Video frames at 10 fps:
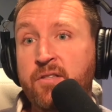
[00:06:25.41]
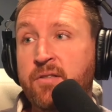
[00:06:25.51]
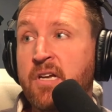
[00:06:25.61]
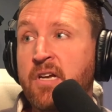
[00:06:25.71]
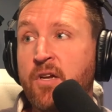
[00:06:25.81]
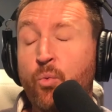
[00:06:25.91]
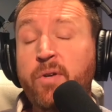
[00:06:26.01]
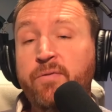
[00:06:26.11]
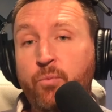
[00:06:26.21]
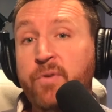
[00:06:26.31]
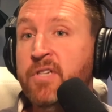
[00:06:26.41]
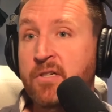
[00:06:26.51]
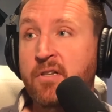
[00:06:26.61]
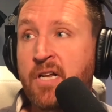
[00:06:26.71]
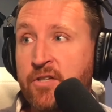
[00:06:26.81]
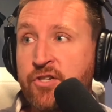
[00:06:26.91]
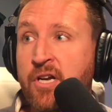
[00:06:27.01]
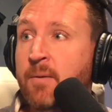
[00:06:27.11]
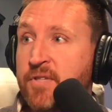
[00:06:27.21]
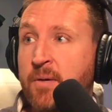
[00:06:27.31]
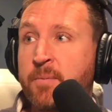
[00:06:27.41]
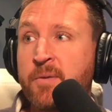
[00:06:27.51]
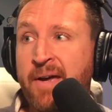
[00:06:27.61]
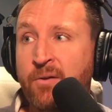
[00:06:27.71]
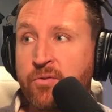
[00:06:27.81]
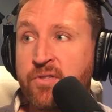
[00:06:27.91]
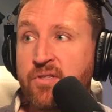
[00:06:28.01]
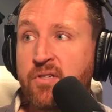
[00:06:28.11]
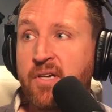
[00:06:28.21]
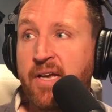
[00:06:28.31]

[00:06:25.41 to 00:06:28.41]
Is we've done a lot of jobs up in the mountains,